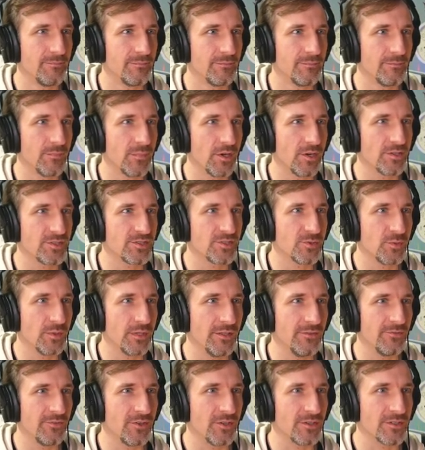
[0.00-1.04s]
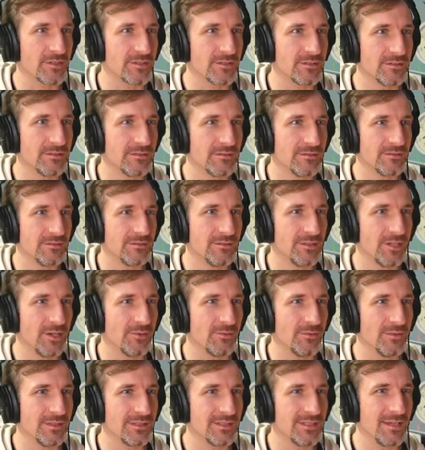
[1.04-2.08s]
March 21st. No,
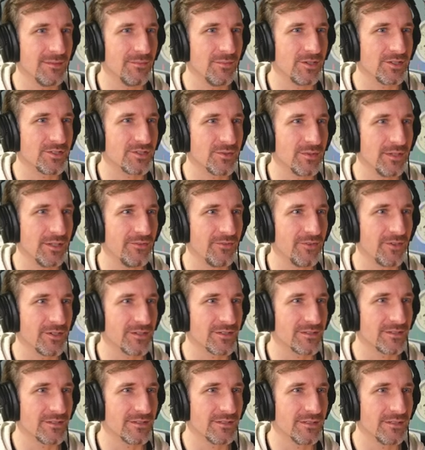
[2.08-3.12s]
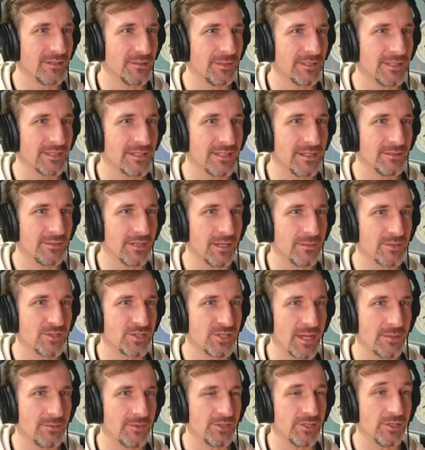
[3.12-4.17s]
it's not March 21st. It can be the same time as
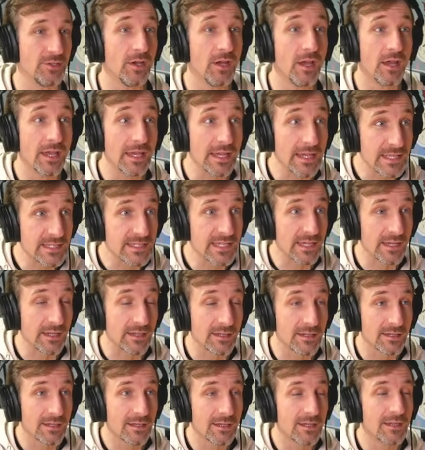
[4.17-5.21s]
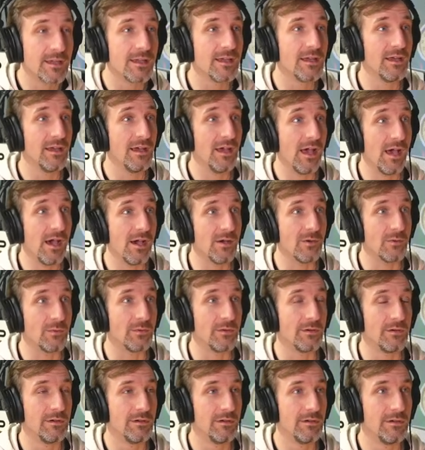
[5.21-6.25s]
Chapter 2. Is it? Oh.
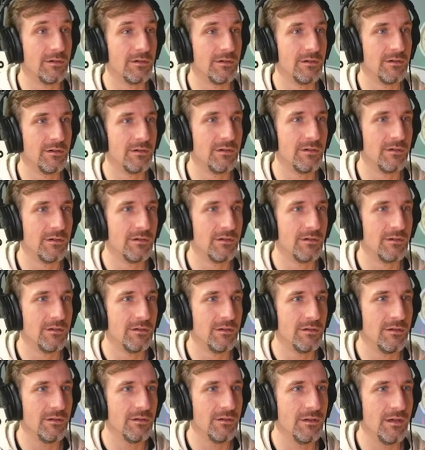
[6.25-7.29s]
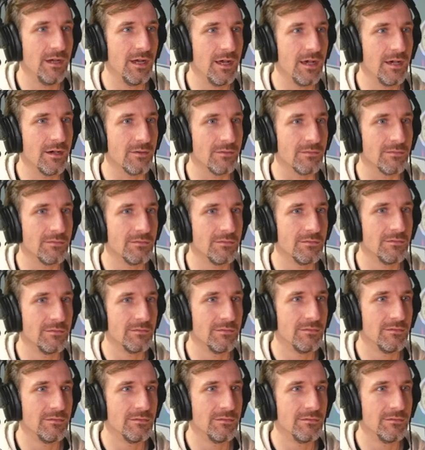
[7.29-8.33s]
Oh.
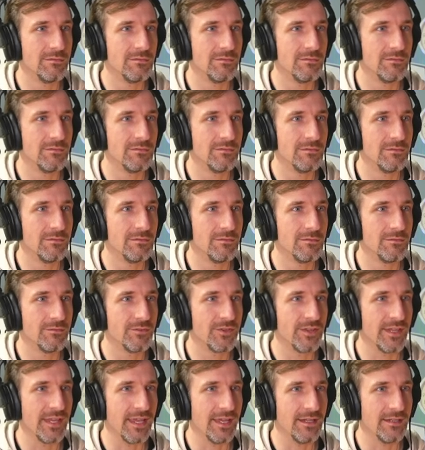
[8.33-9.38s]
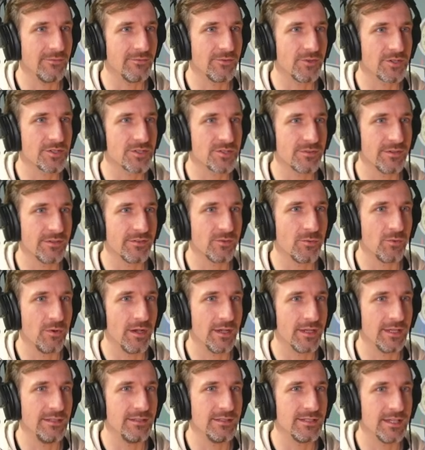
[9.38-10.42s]
For the anniversary of The
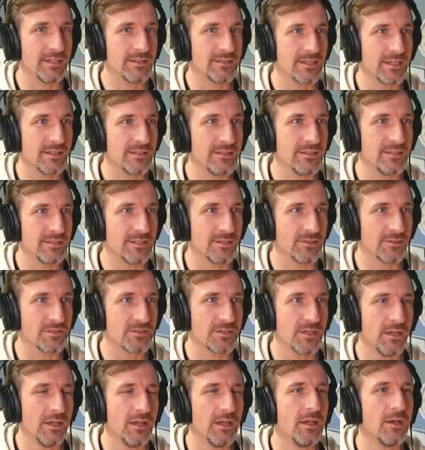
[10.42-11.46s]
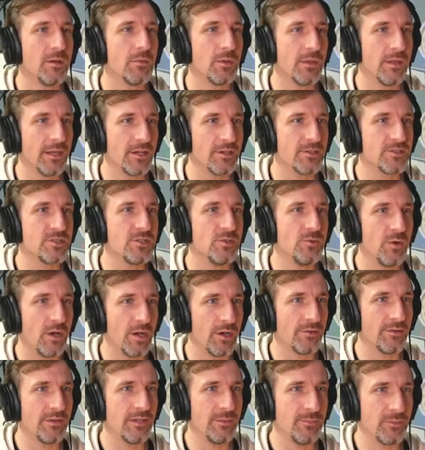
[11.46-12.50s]
Walking Dead Saints and Sinners, players who
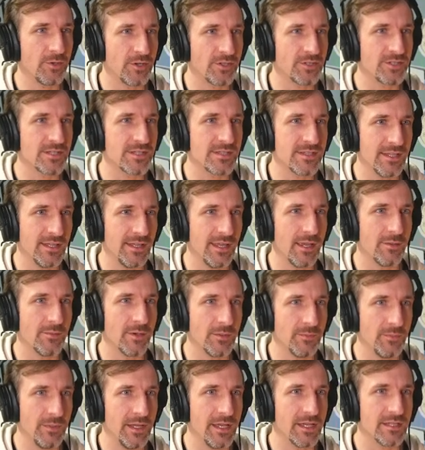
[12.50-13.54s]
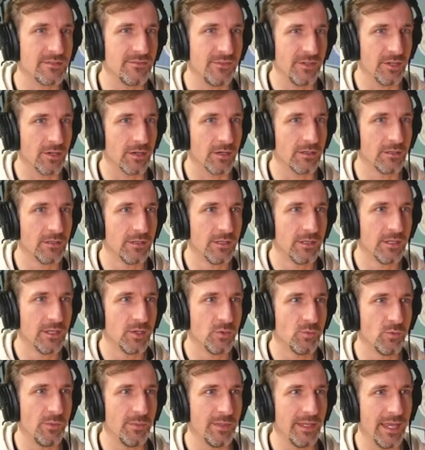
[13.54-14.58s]
already purchased the game on PSVR
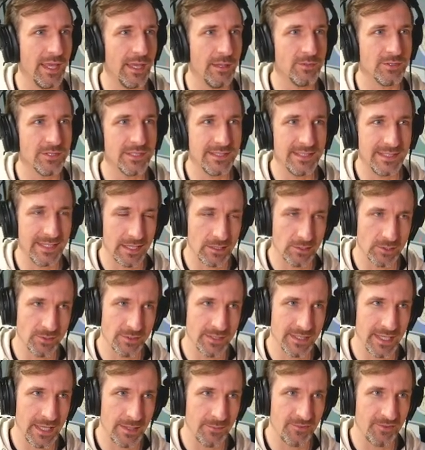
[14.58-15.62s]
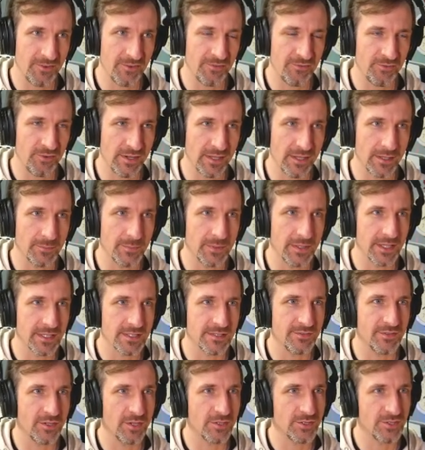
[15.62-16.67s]
will be able to download the game for free on
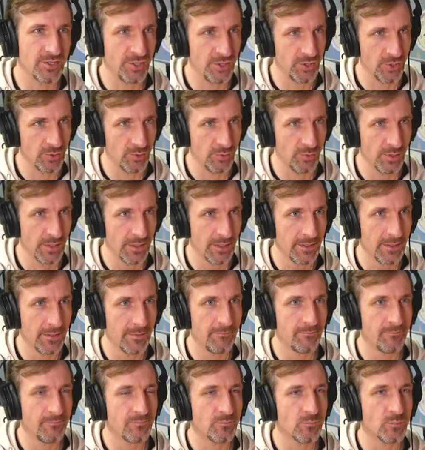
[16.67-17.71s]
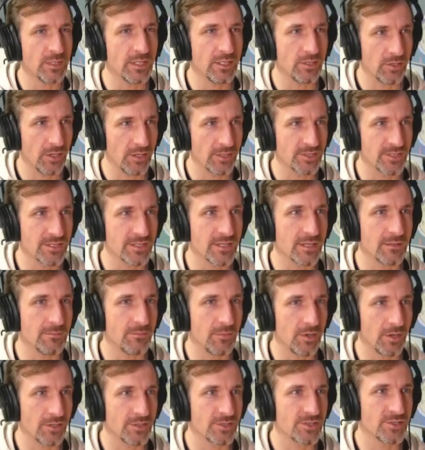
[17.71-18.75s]
PSVR 2 when it launches on
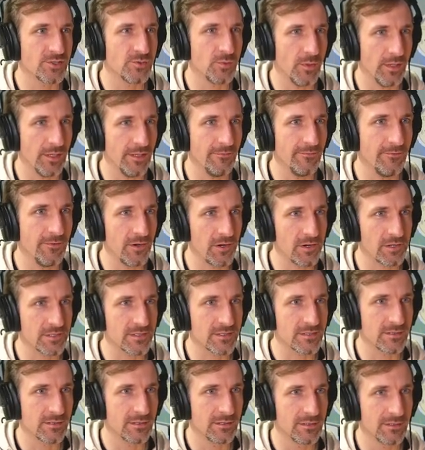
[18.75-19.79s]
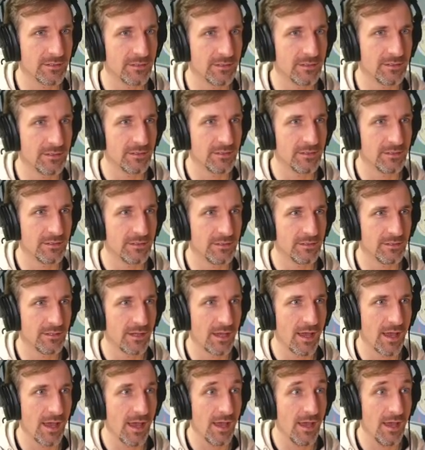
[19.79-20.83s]
March 21st.
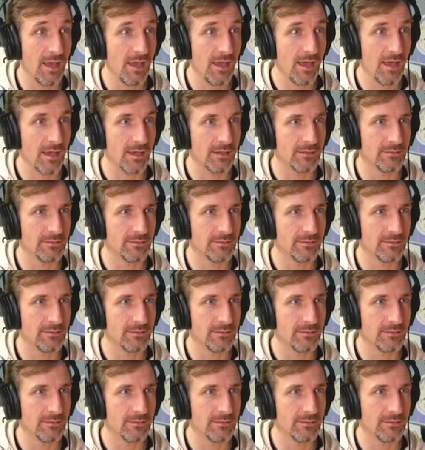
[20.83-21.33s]
Huh.